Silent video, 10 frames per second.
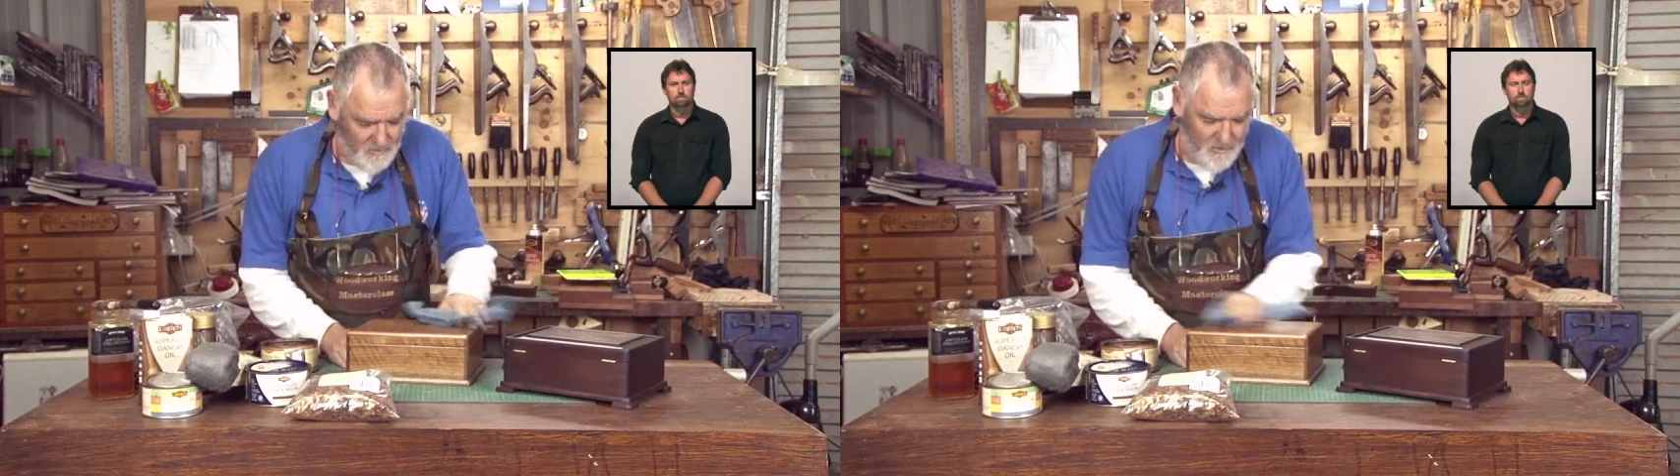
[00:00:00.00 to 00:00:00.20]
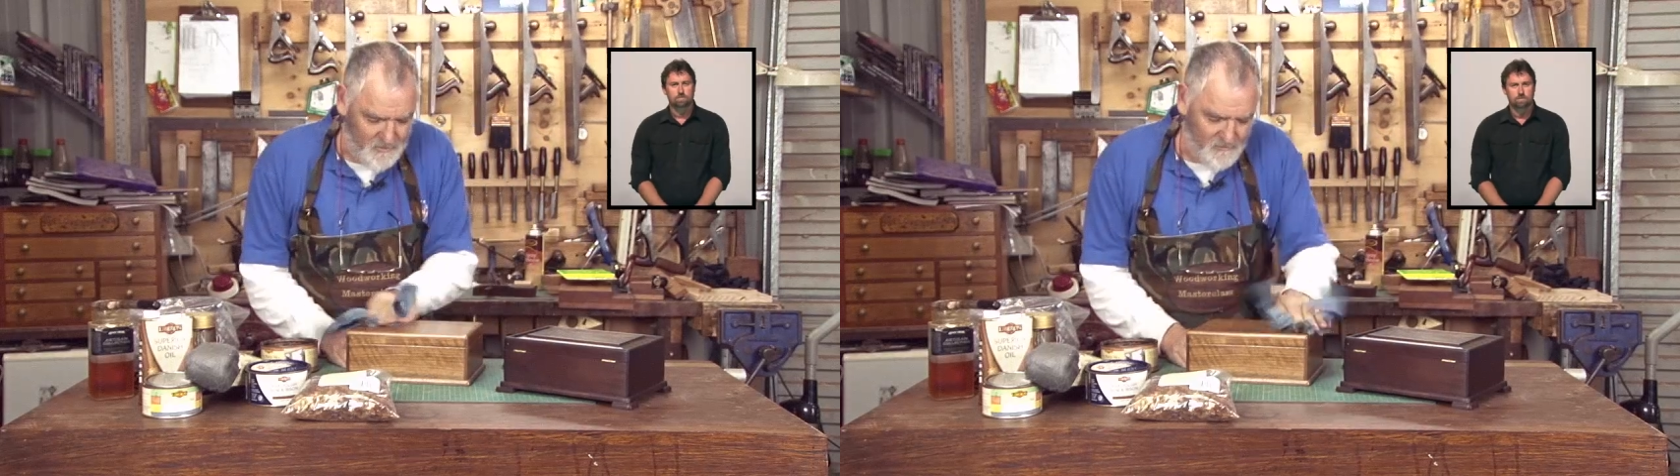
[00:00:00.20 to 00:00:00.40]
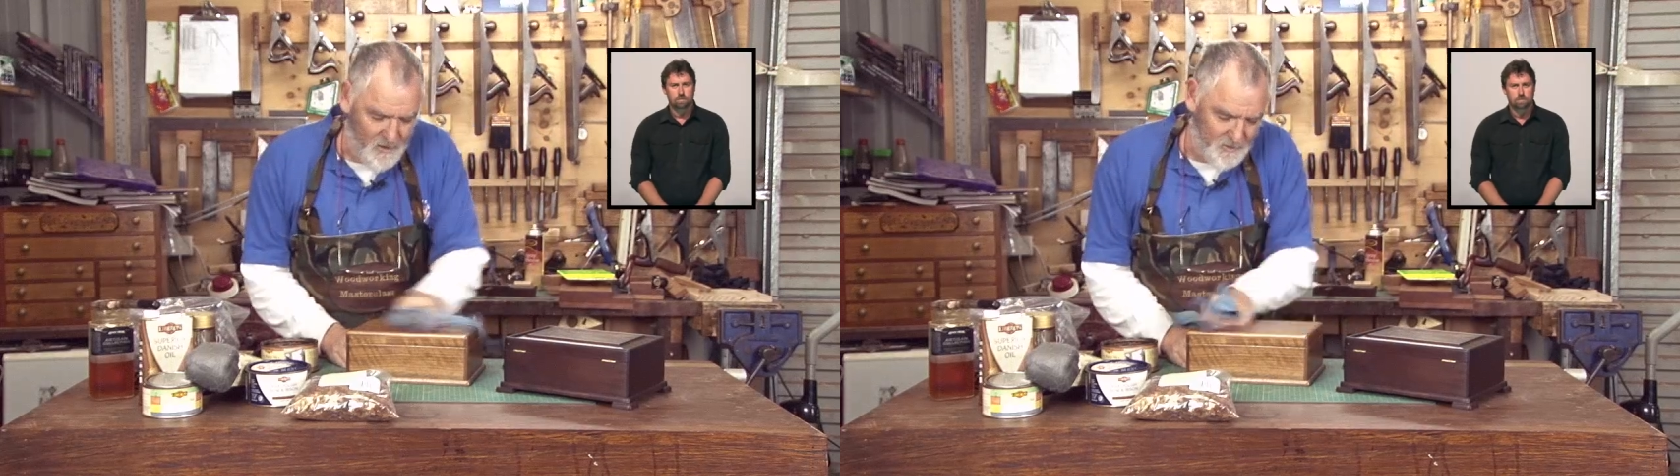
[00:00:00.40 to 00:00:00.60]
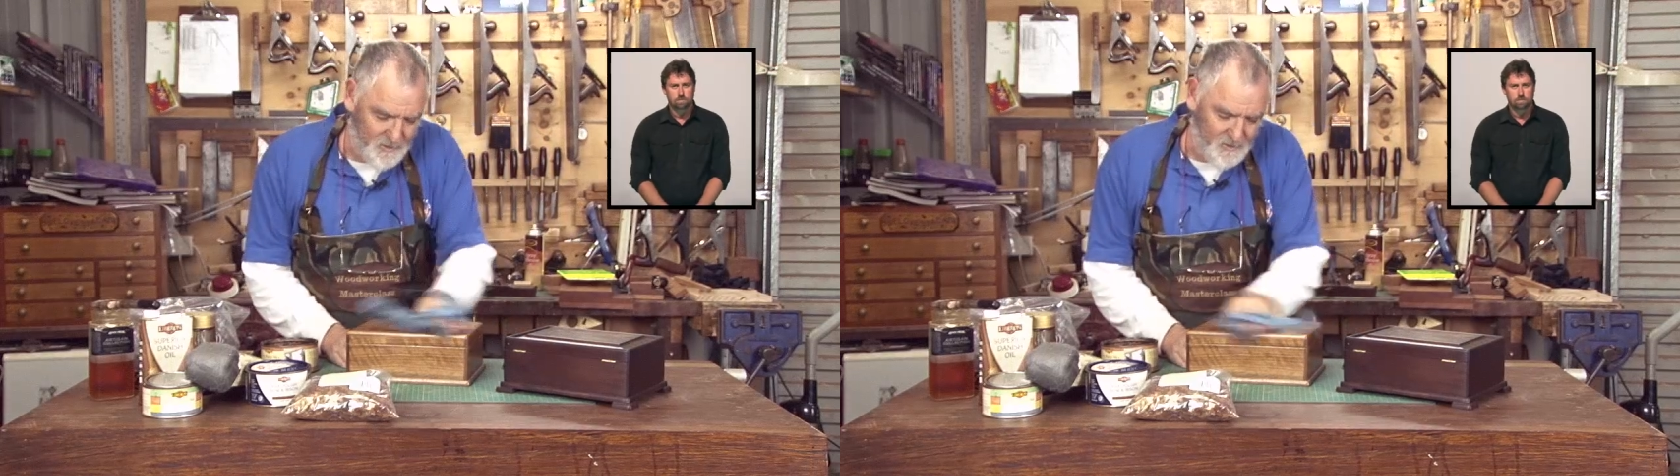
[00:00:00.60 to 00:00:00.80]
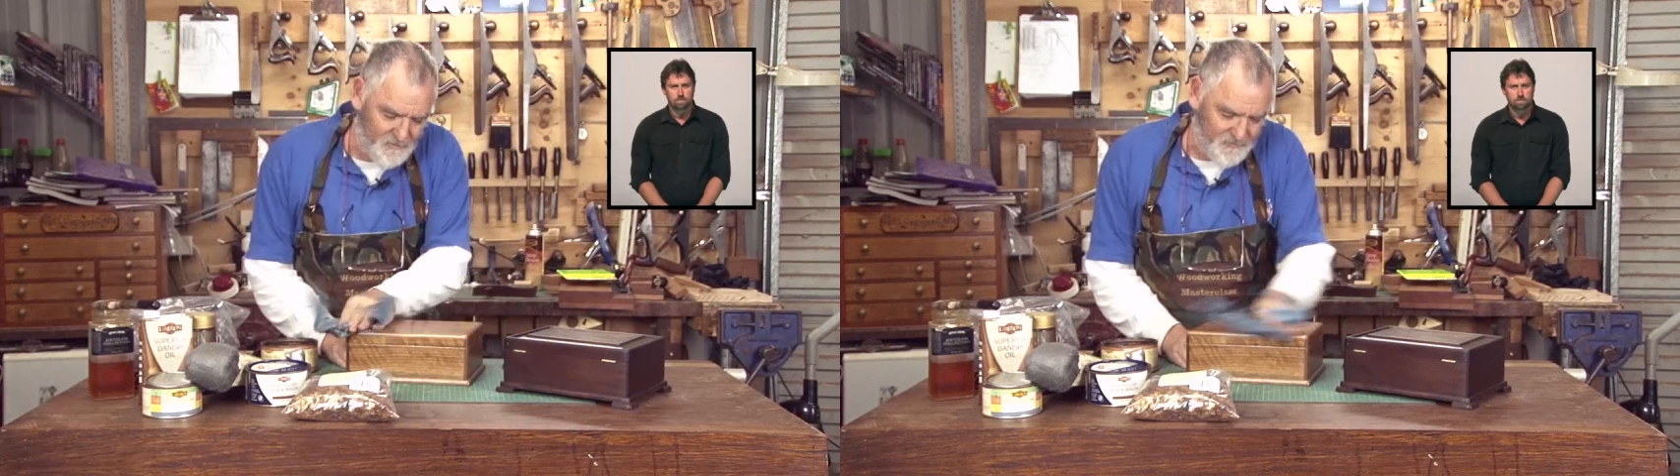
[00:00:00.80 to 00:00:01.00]
and then rub
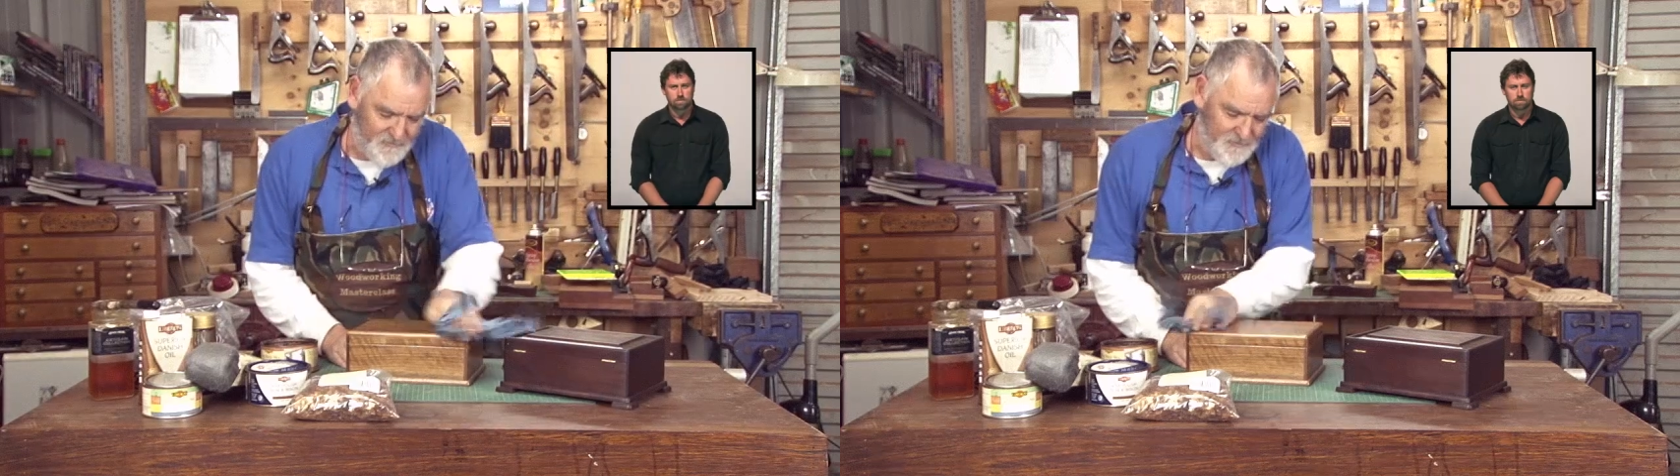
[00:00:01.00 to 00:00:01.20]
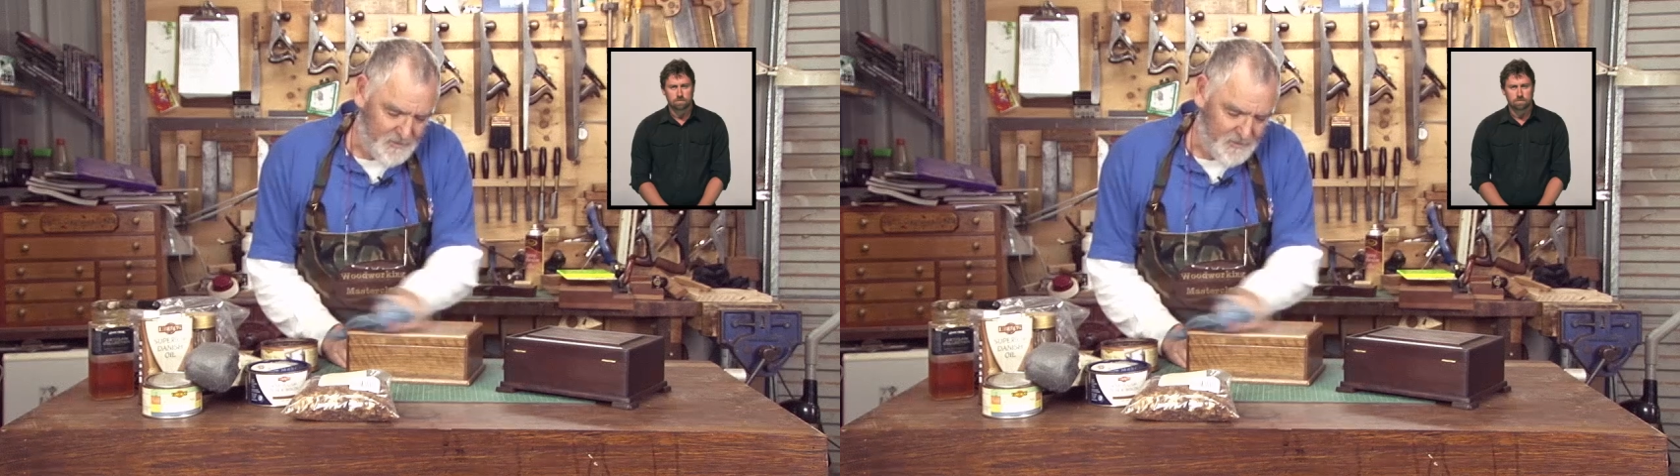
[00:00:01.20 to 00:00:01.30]
it off,